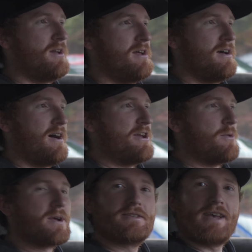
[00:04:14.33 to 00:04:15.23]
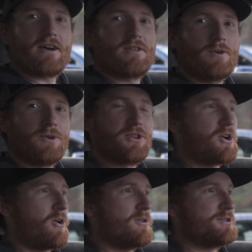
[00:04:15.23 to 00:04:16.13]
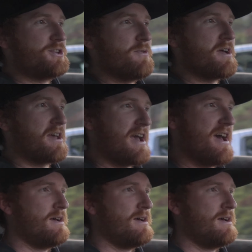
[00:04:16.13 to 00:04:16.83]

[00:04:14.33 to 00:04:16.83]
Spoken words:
I know exactly what the car is doing.